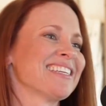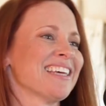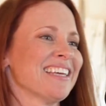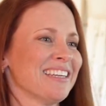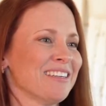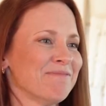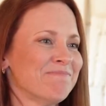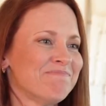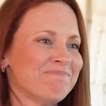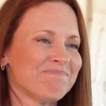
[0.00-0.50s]

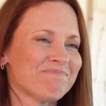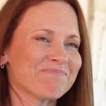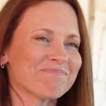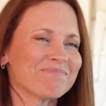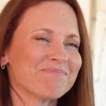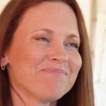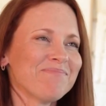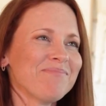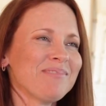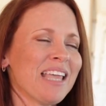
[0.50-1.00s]
And
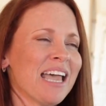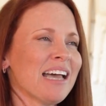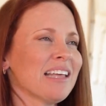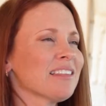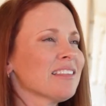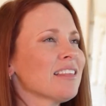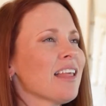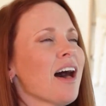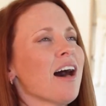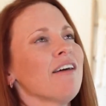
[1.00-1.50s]
I
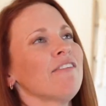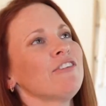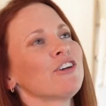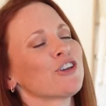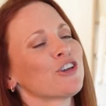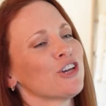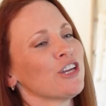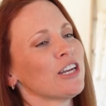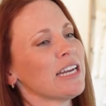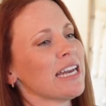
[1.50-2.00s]
love a
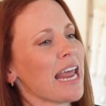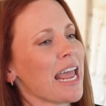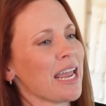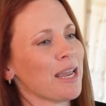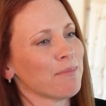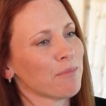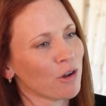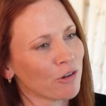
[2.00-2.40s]
good name